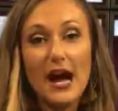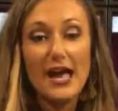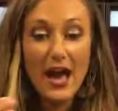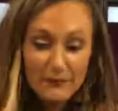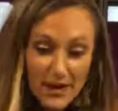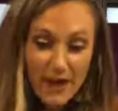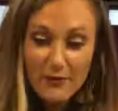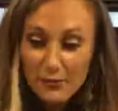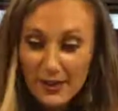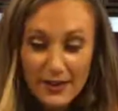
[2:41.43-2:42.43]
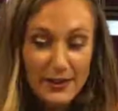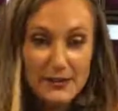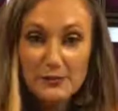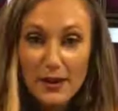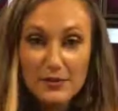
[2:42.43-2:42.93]
I have to have a plan,
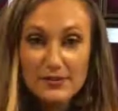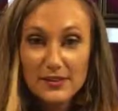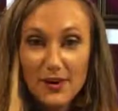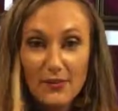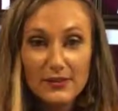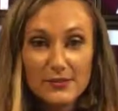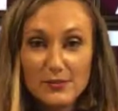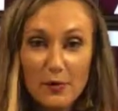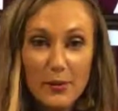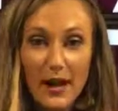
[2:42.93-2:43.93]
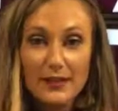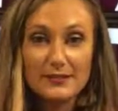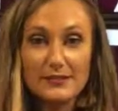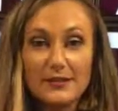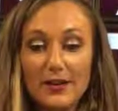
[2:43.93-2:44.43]
hence why you see all these
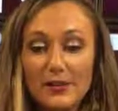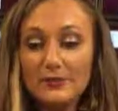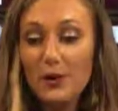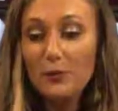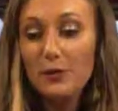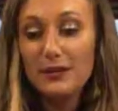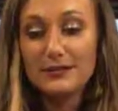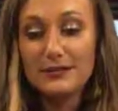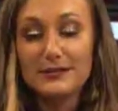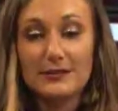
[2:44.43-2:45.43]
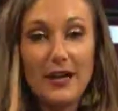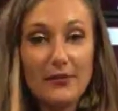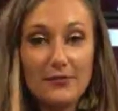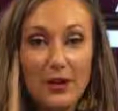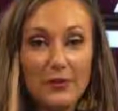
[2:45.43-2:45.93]
notepads and notebooks and
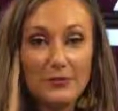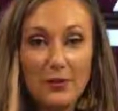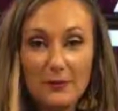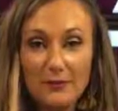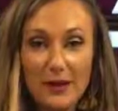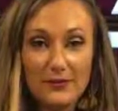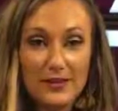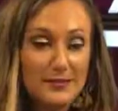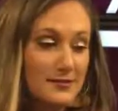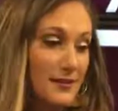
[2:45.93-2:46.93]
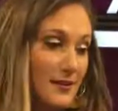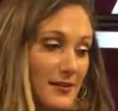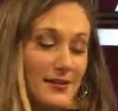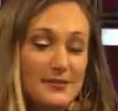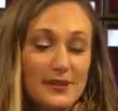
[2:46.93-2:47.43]
stuff. Cody told me about this.
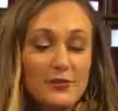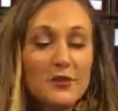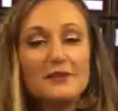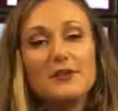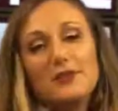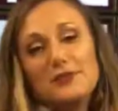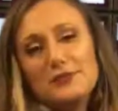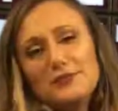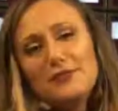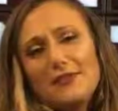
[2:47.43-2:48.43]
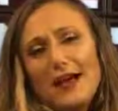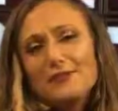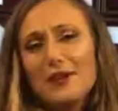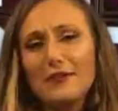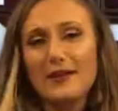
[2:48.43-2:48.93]
He's like, Lauren, you do the live
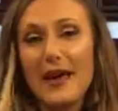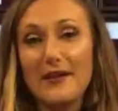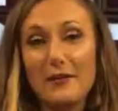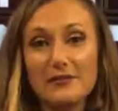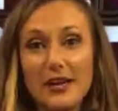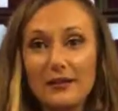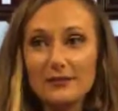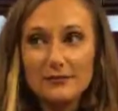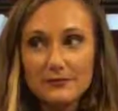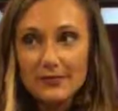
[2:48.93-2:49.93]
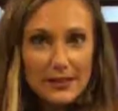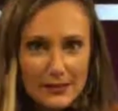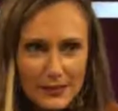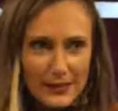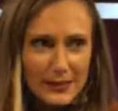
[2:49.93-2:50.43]
show today. And I was like,
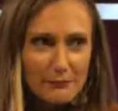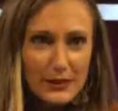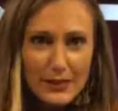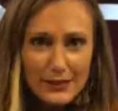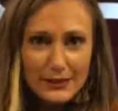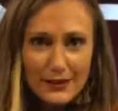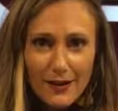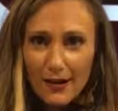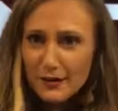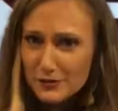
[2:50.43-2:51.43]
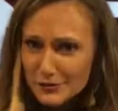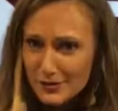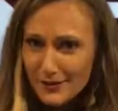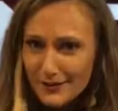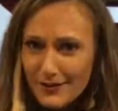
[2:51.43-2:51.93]
really? Me? Are you
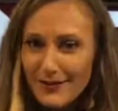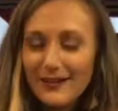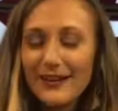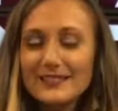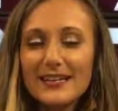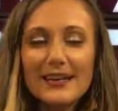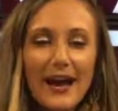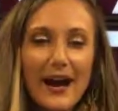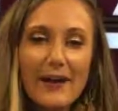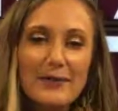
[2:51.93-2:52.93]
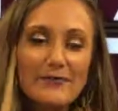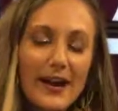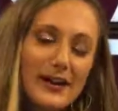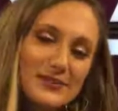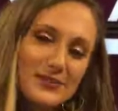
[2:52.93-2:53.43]
sure? And he's like, yeah, I'm in
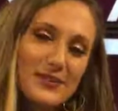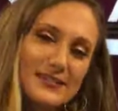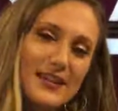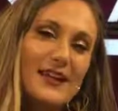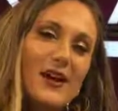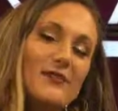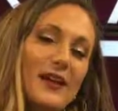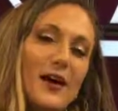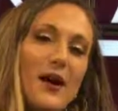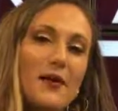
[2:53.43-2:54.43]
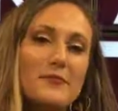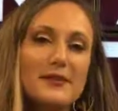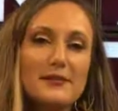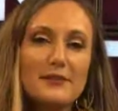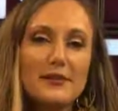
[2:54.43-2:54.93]
Vegas. You can take care of it. I'll, I'll be
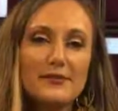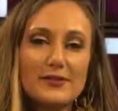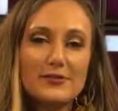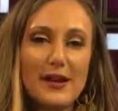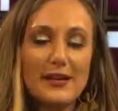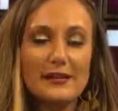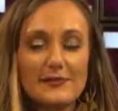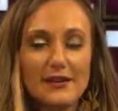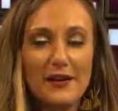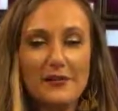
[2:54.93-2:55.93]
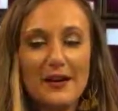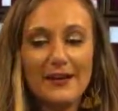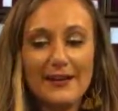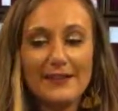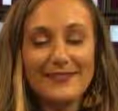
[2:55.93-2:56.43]
in the middle of the training. So
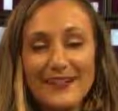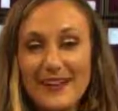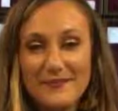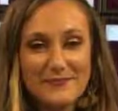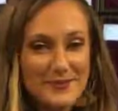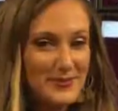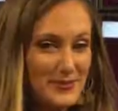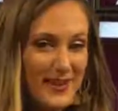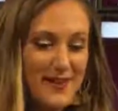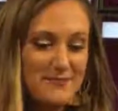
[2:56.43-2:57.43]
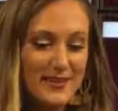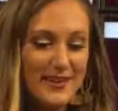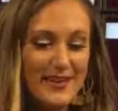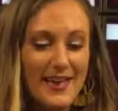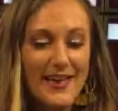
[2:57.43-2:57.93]
here I am. You get
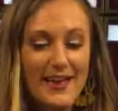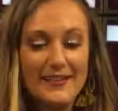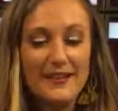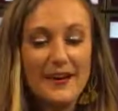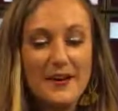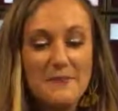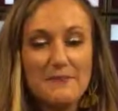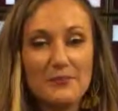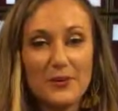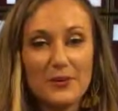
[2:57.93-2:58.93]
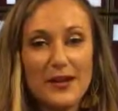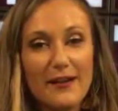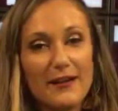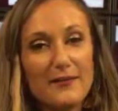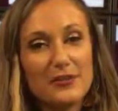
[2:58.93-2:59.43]
me. And um, we're
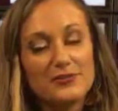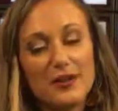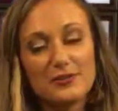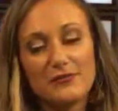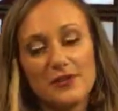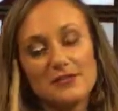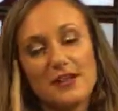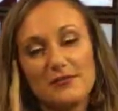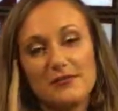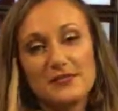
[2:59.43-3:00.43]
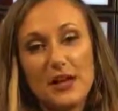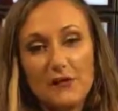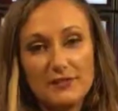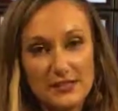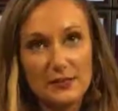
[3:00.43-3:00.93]
talking about structure versus self,
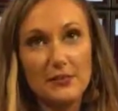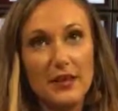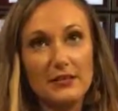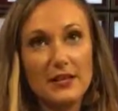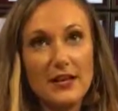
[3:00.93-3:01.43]
self-discipline.